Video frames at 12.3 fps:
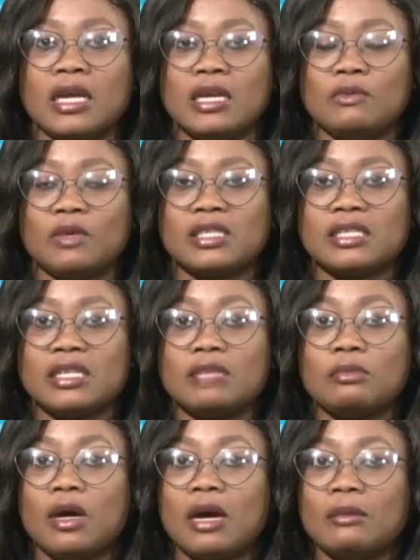
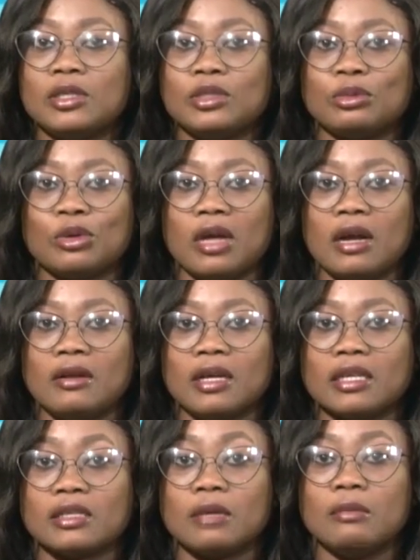President Muhammadu Buhari
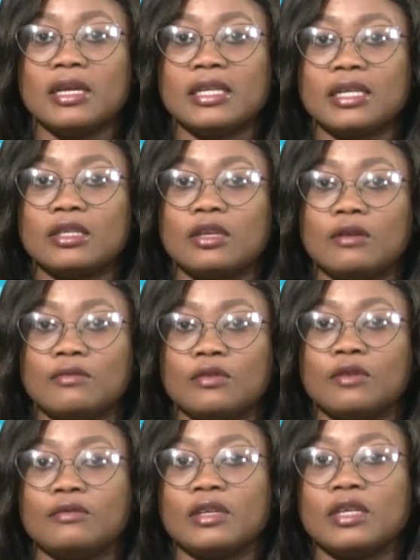has commended
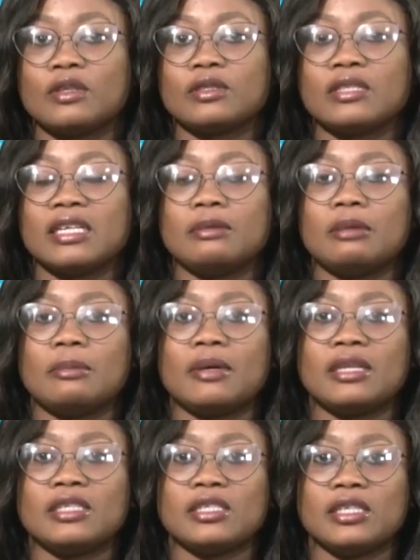Governor of Lagos State
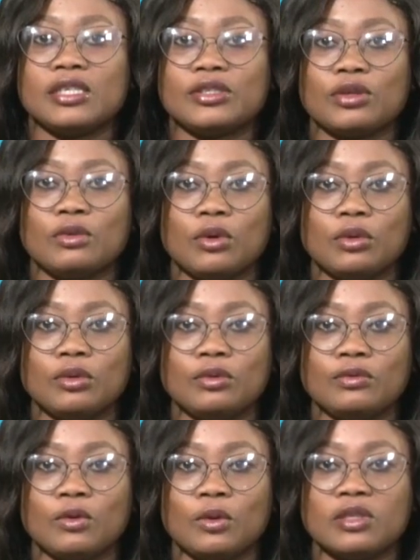Babajide
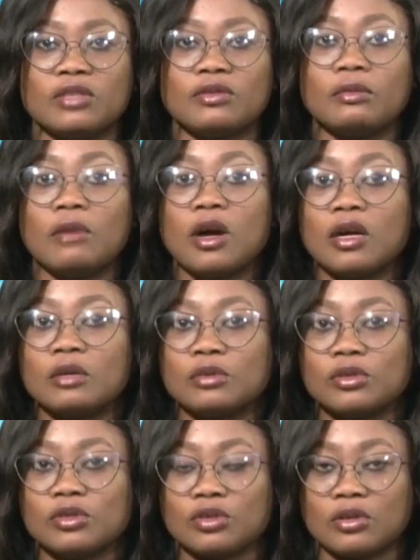Sanwo-Olu for his
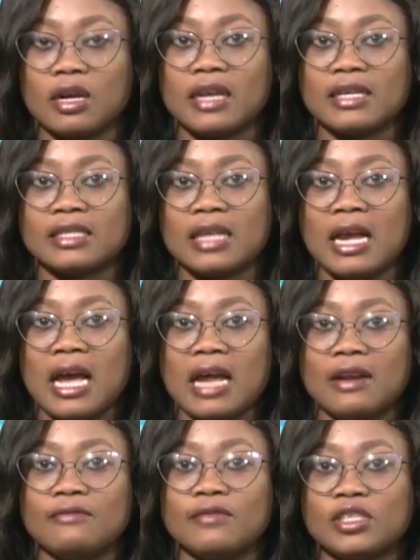remarkable strides
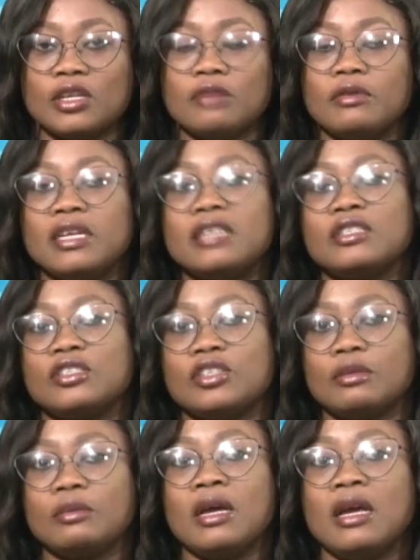and visionary
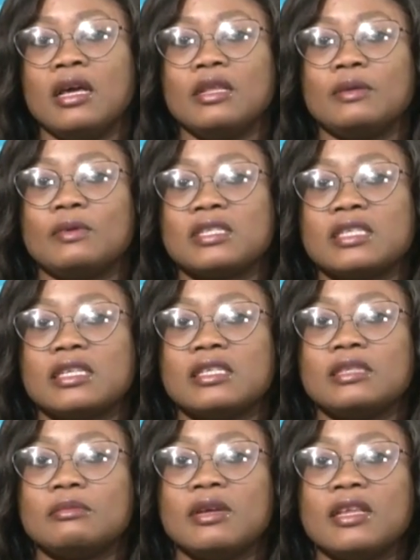leadership. The
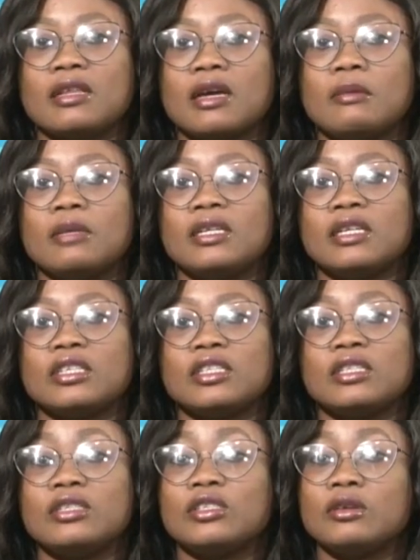president made the
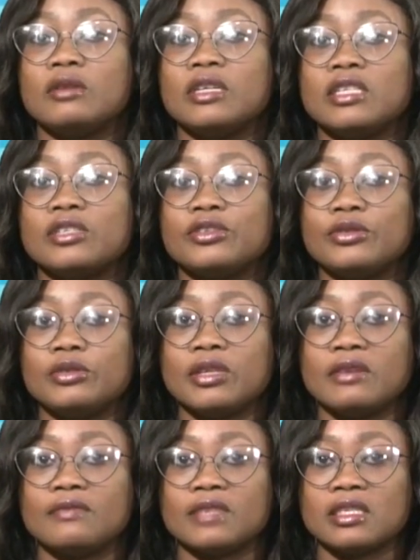commendations during his
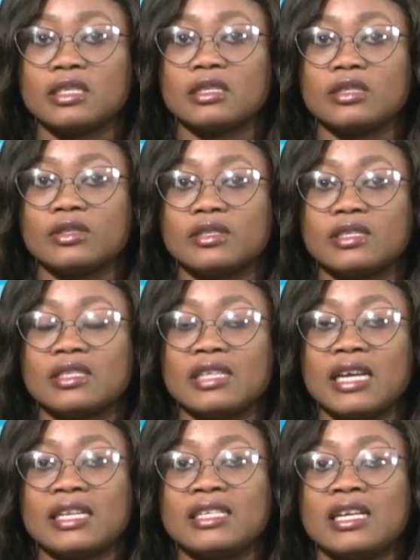two-day visit to the
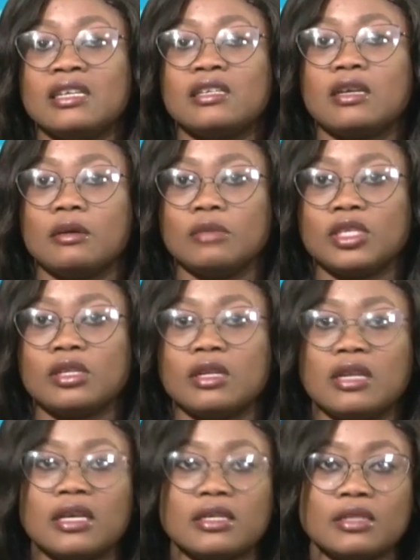state to
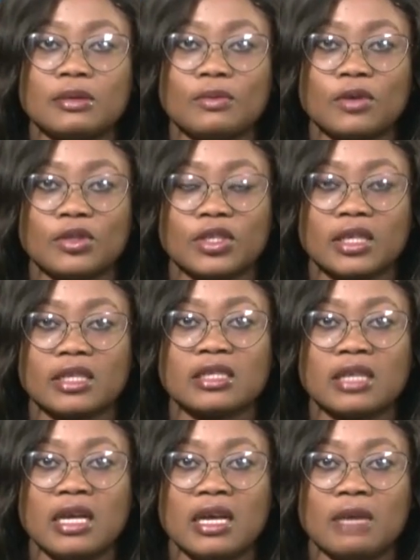commission legacy
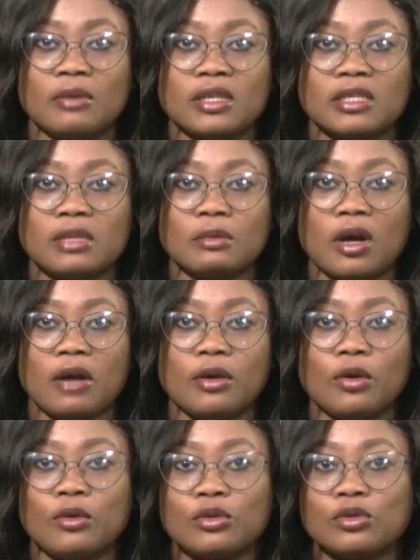projects. President
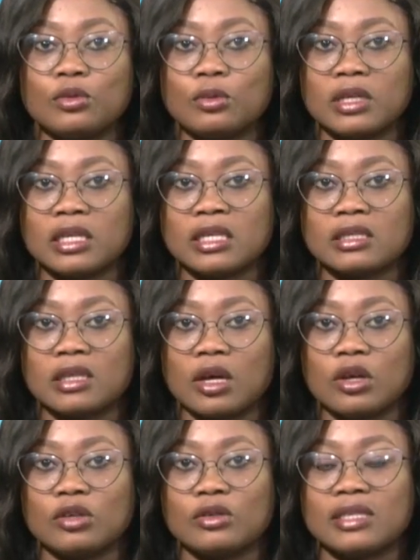Buhari also witnessed the
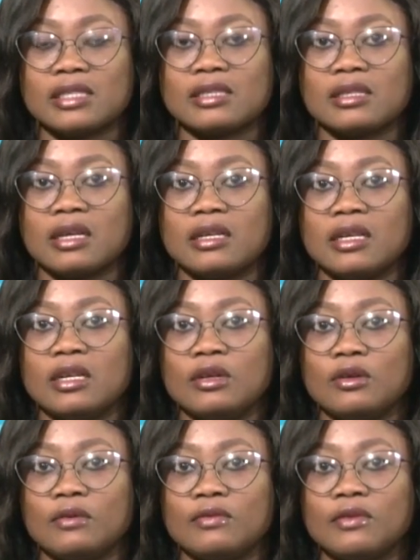contract signing
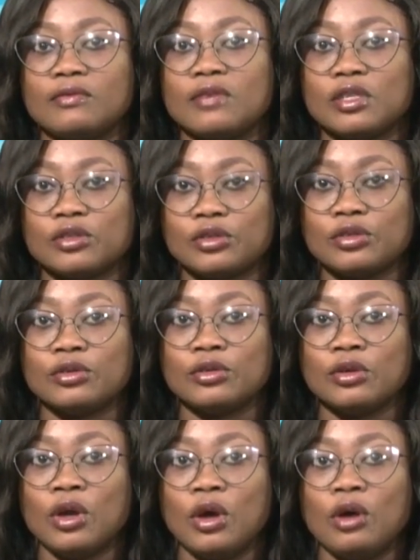of the phase
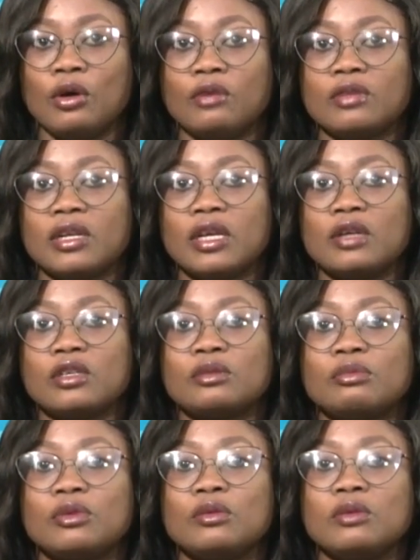two of the Lagos
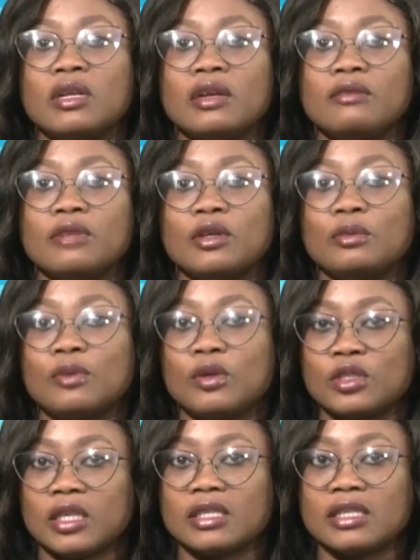Blue Line Rail
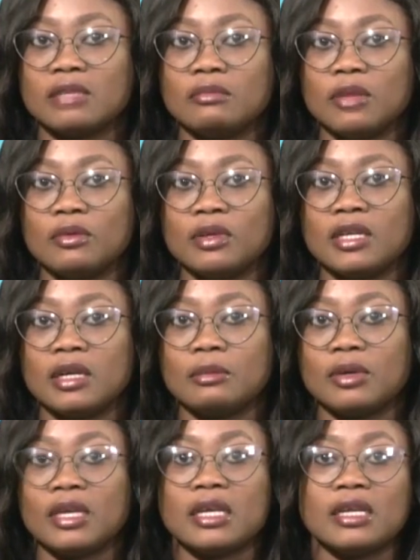project in Marina,
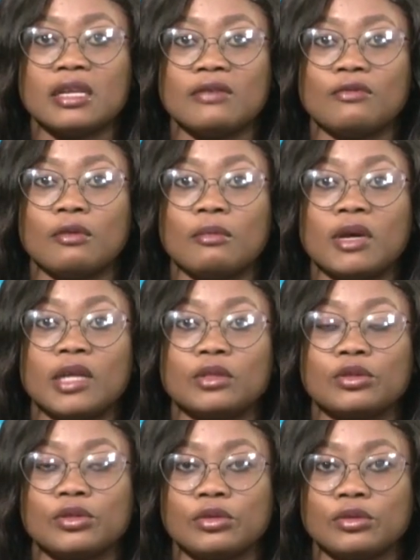beginning from mile
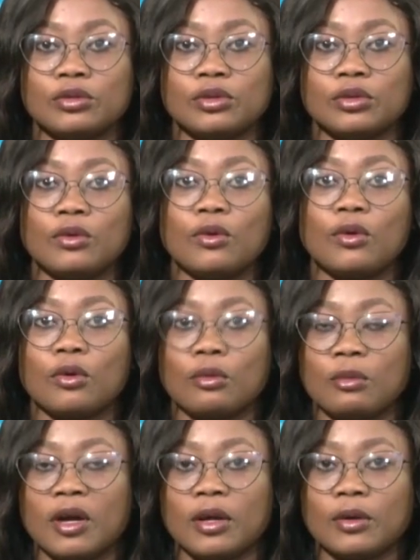2 to
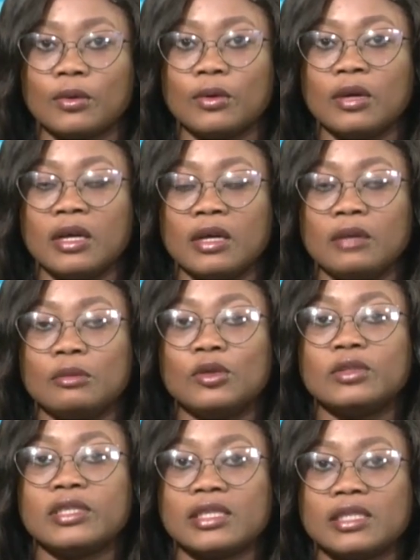Okokomaiko.
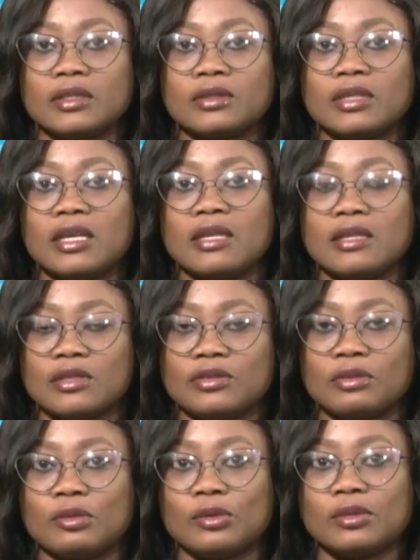More details in this
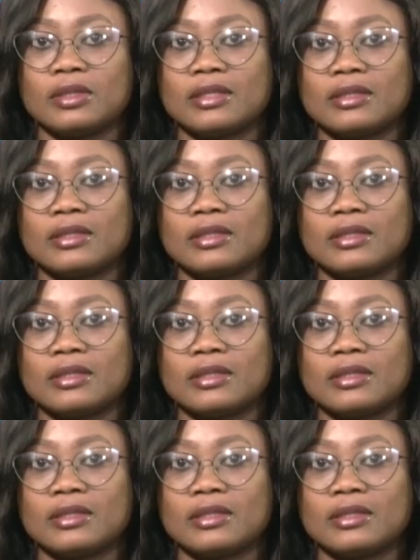report.